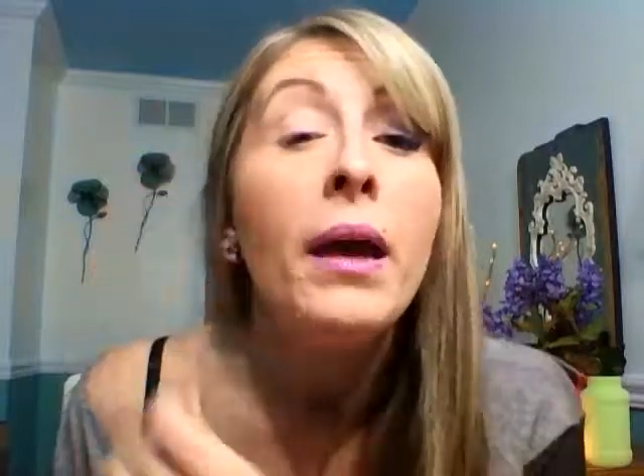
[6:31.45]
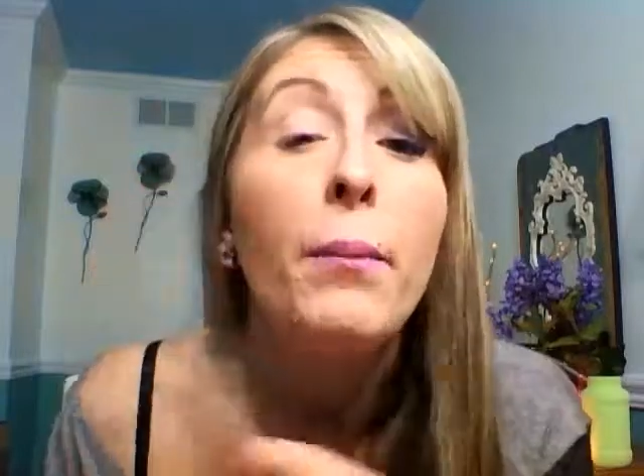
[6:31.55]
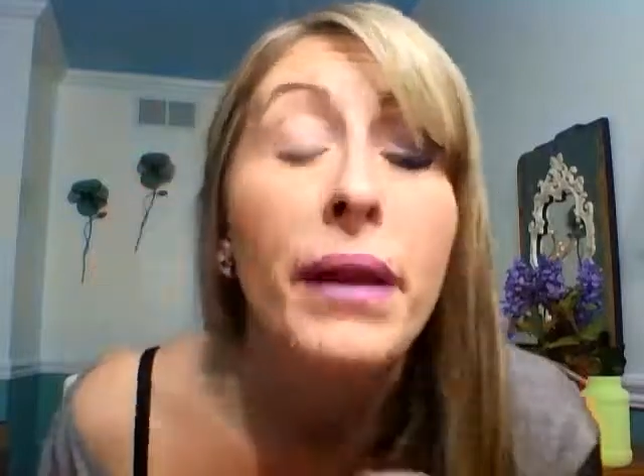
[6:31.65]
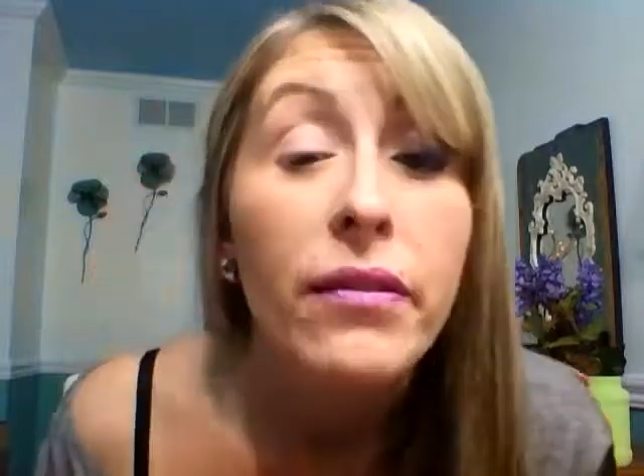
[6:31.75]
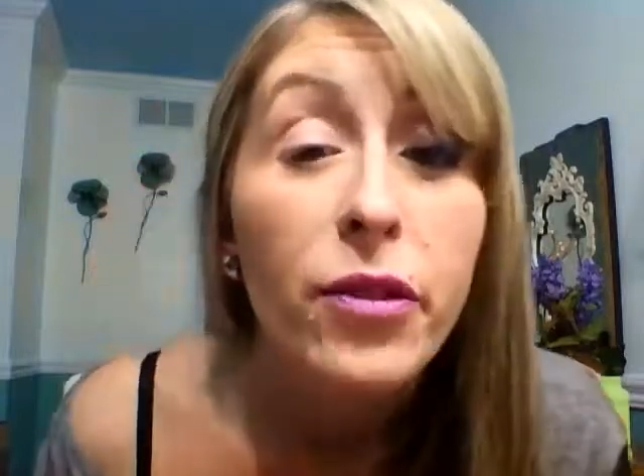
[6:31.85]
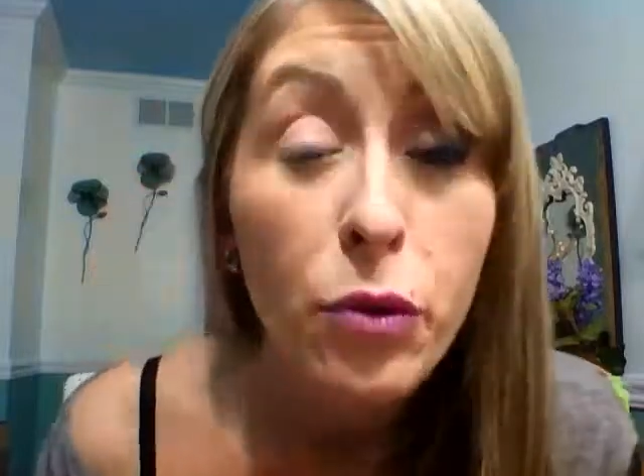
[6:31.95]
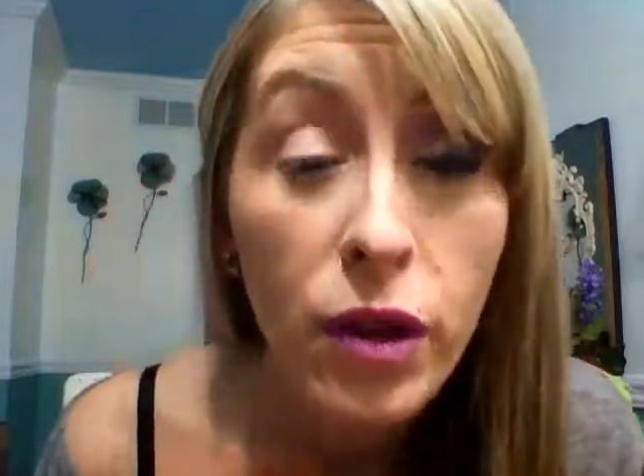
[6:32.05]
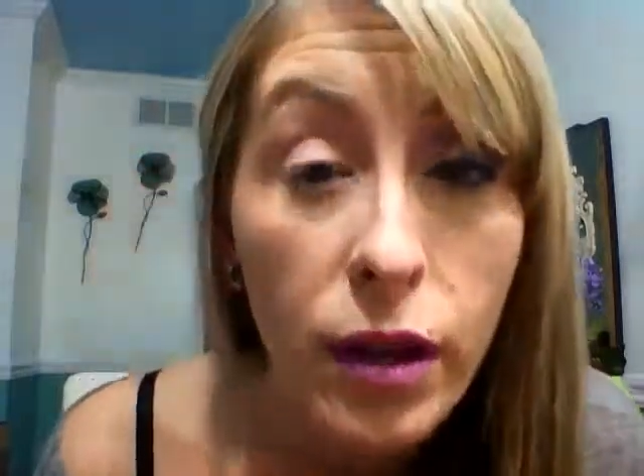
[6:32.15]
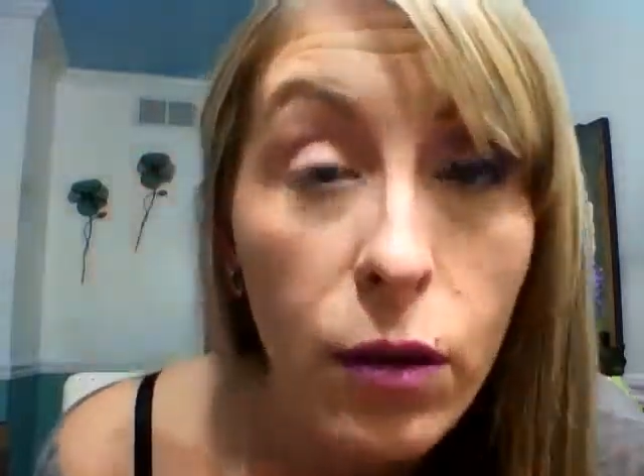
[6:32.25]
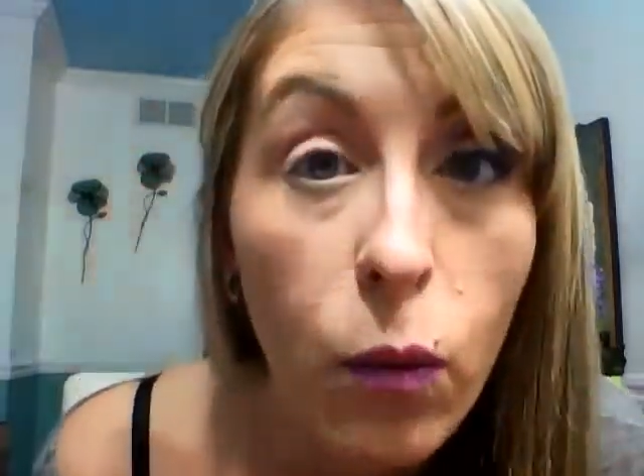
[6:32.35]
But if you
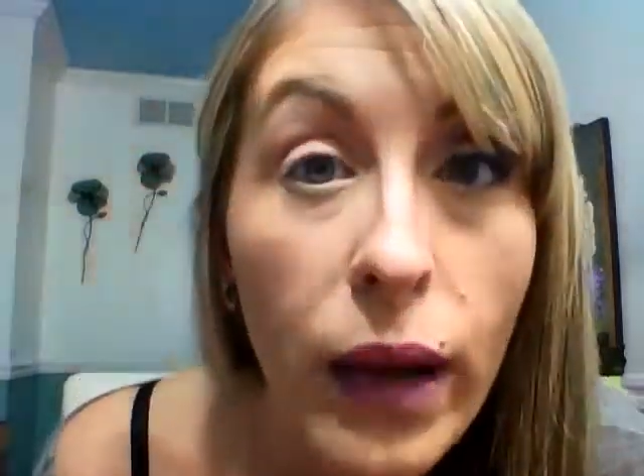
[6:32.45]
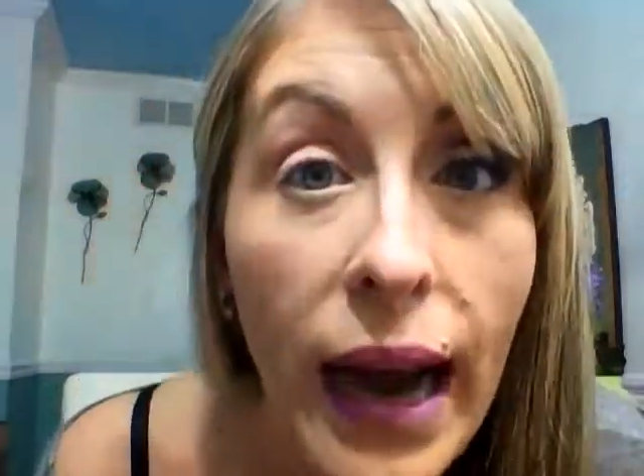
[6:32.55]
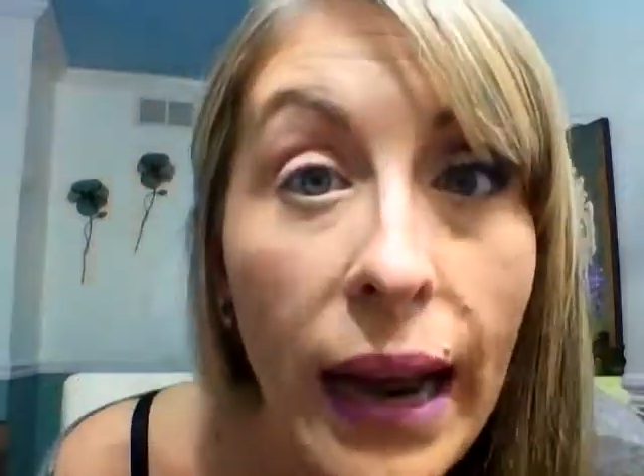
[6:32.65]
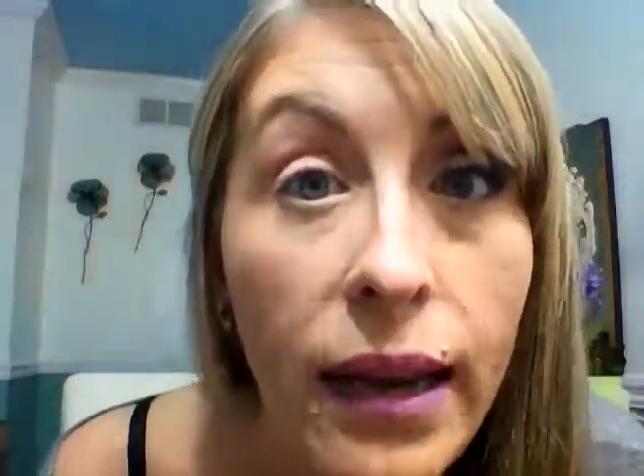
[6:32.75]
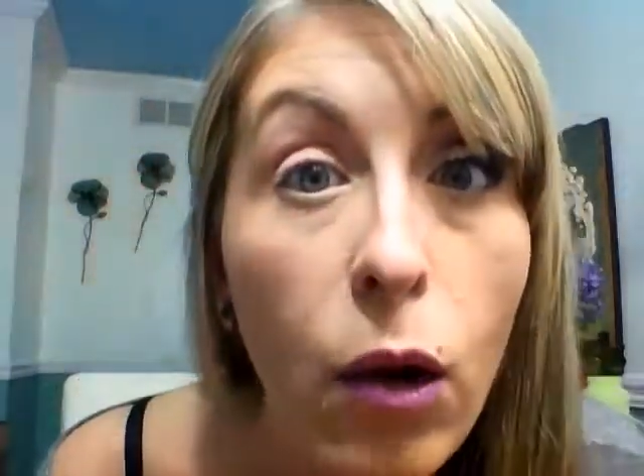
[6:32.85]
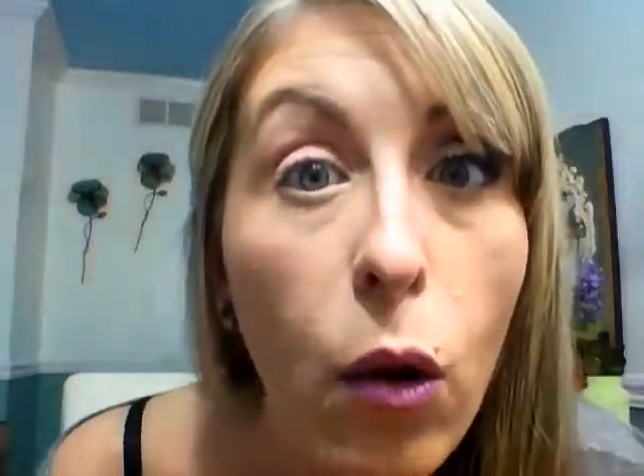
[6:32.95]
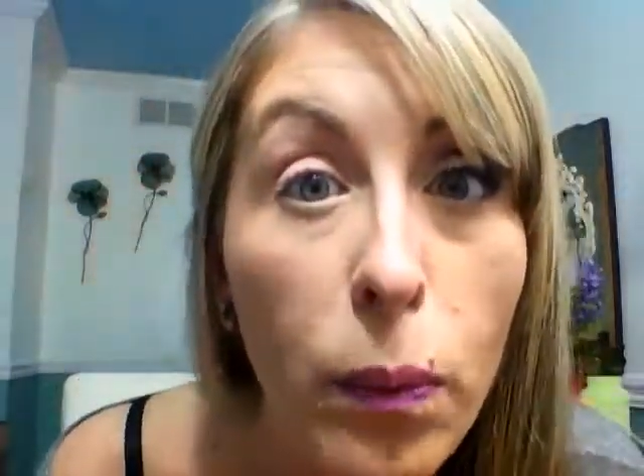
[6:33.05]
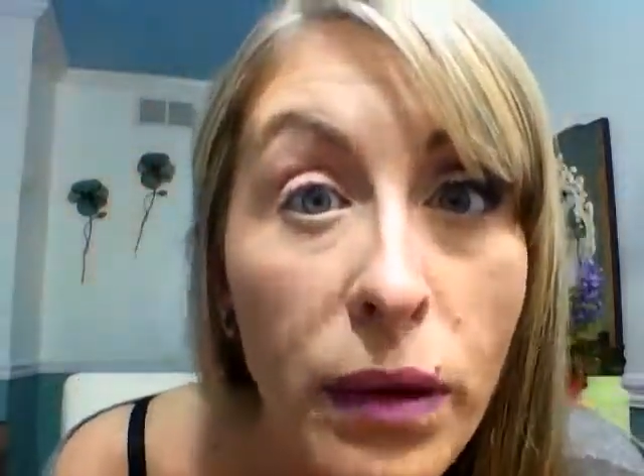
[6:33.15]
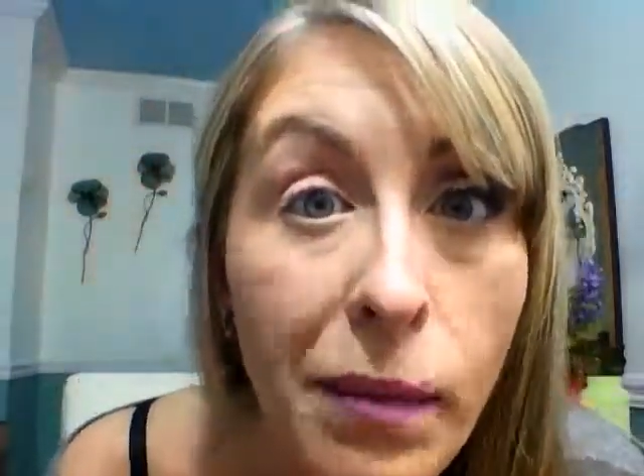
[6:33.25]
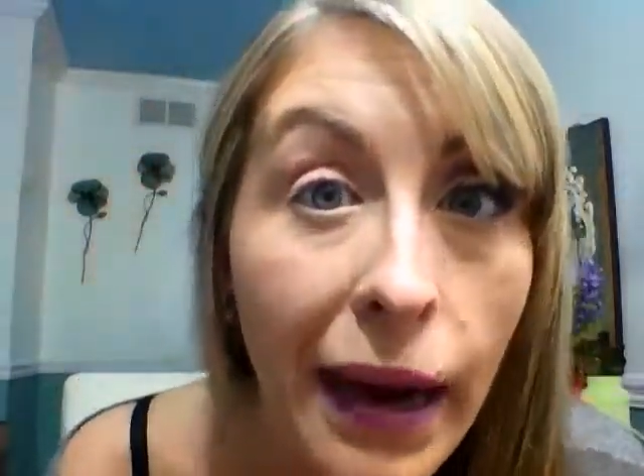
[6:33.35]
look, when I
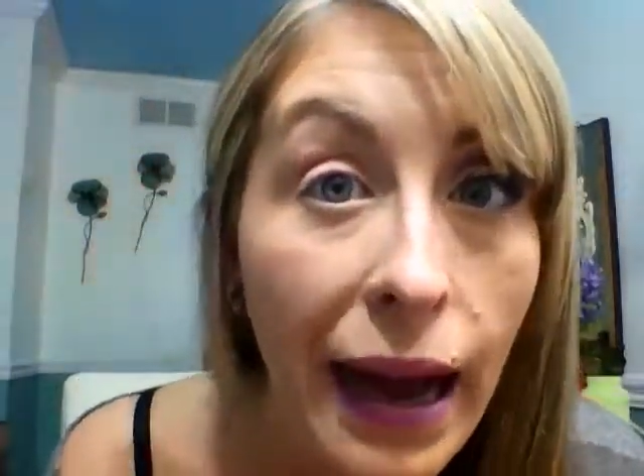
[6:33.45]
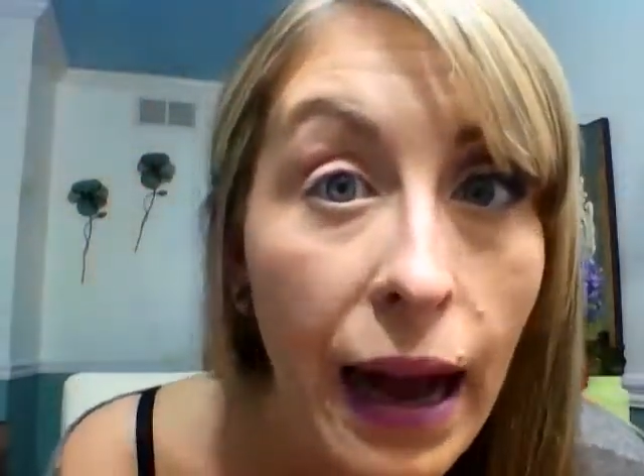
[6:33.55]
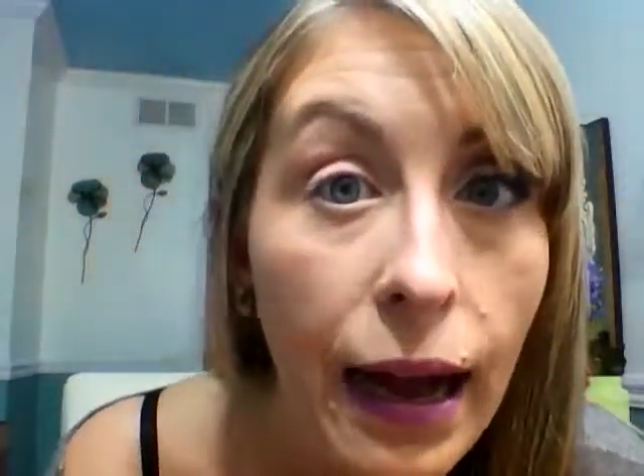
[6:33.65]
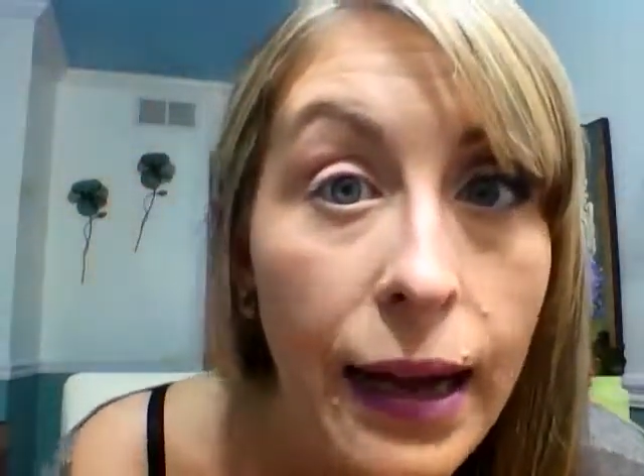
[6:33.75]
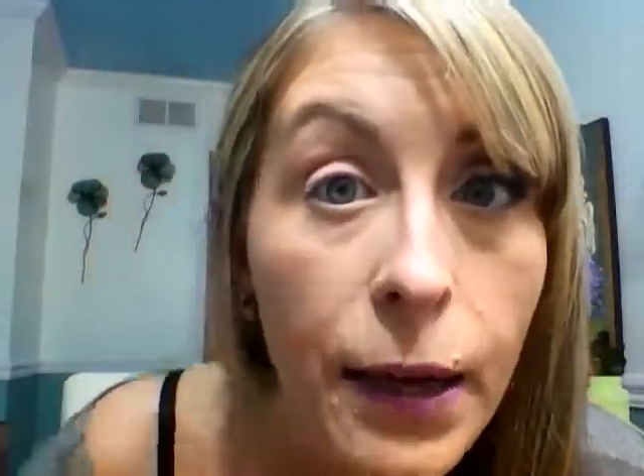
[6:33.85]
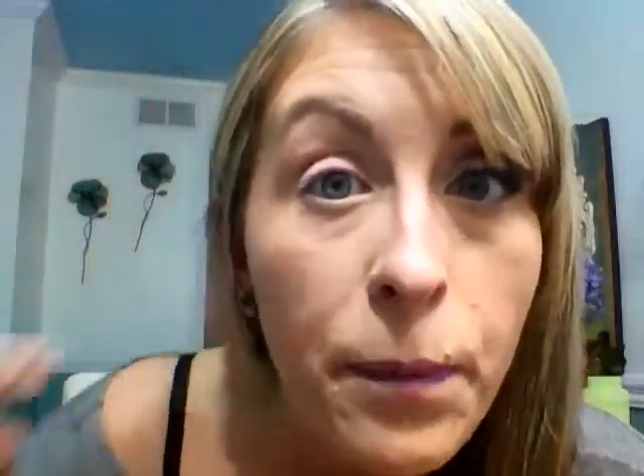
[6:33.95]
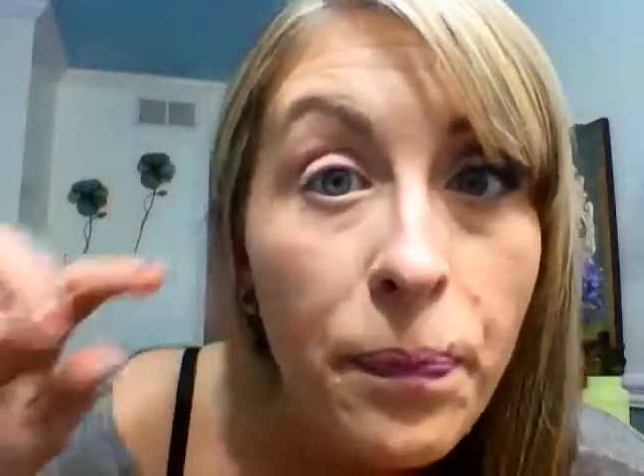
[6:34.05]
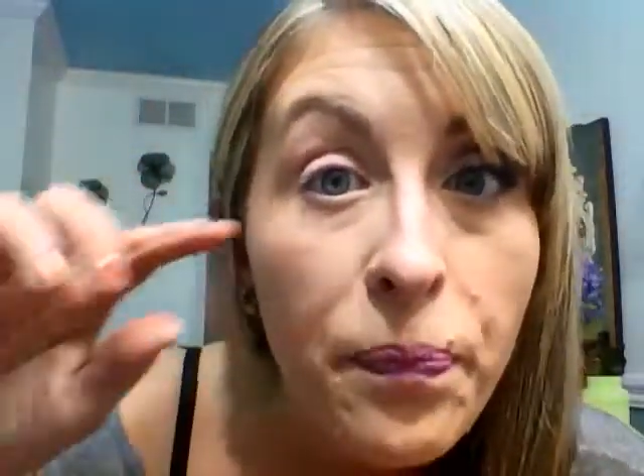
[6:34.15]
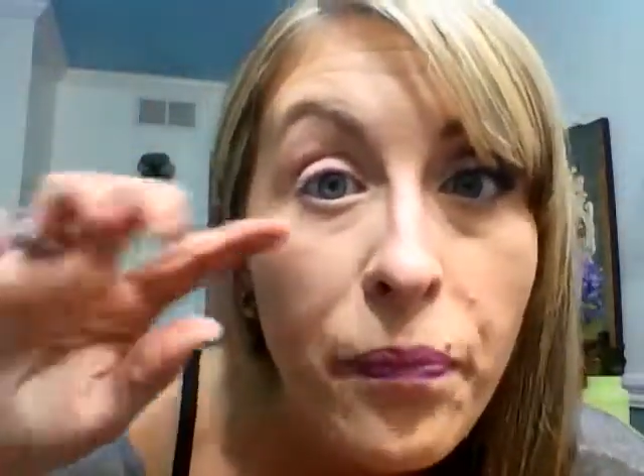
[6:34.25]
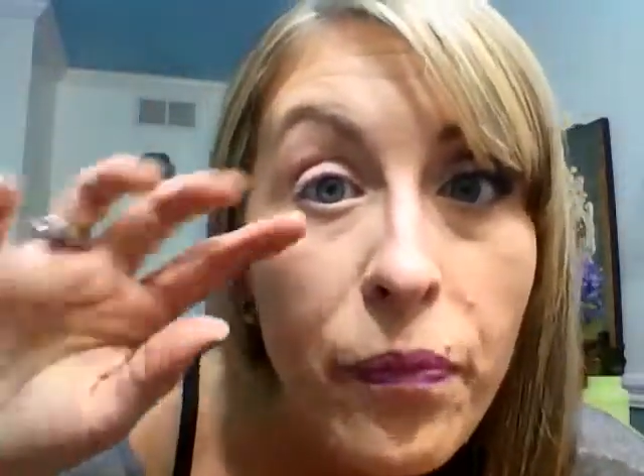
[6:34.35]
open my eye,